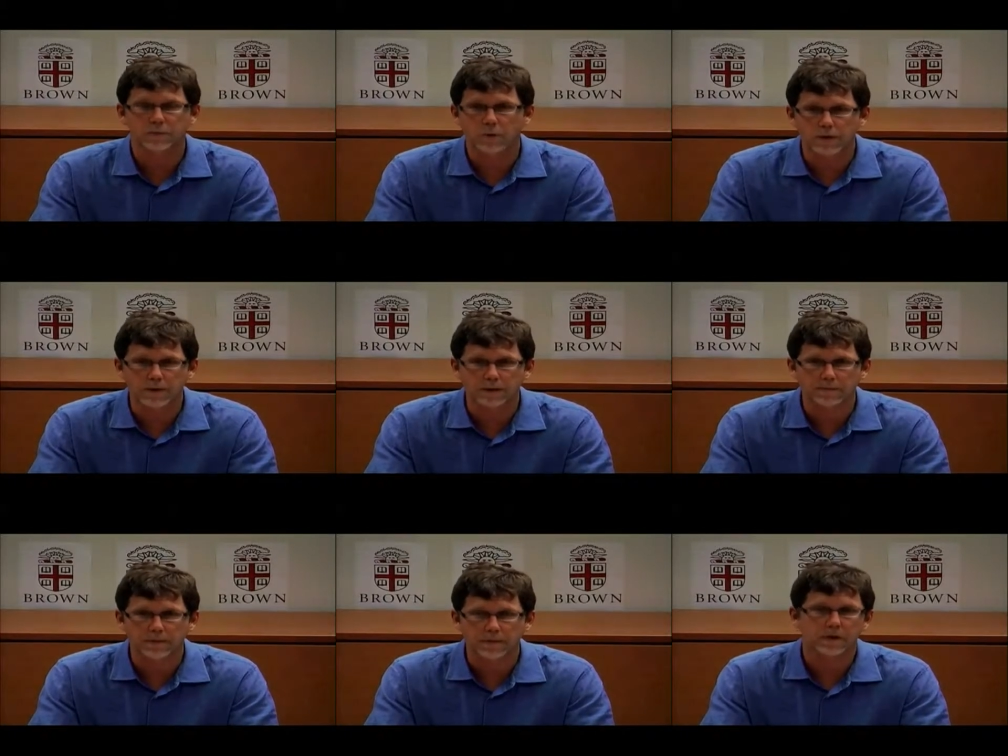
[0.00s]
warm up
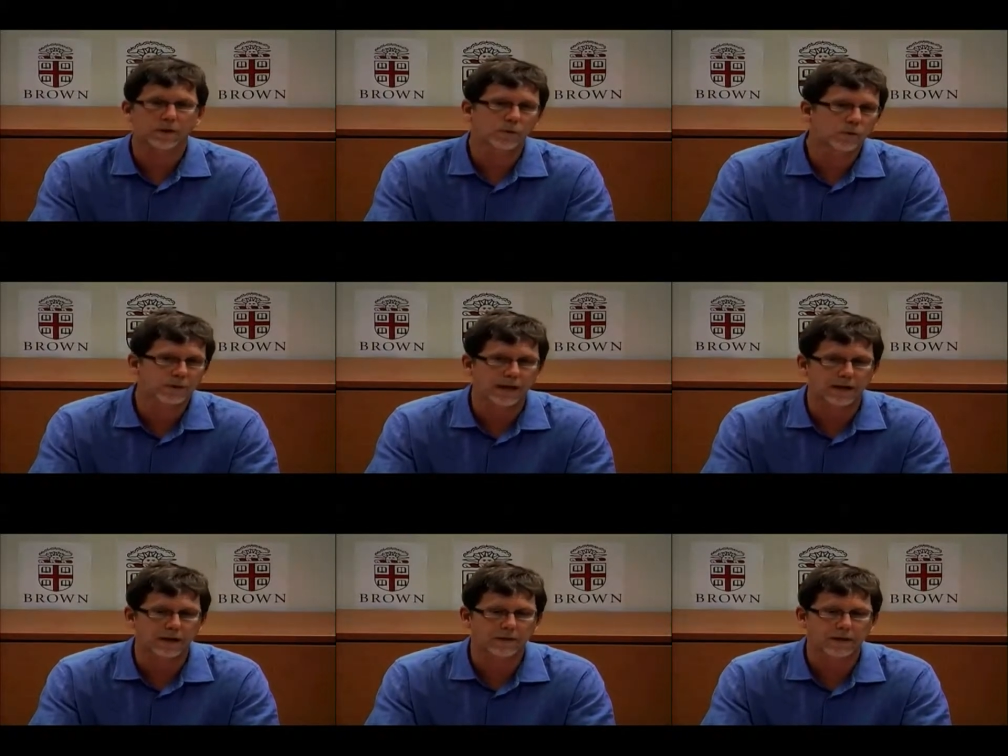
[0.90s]
or cool
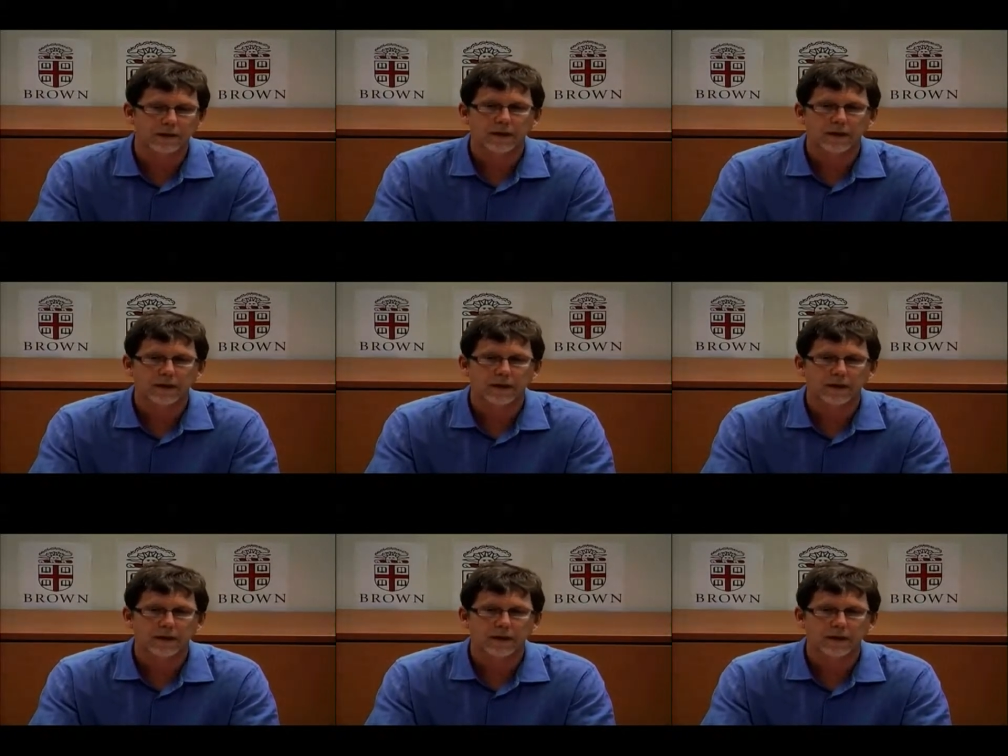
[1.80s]
down,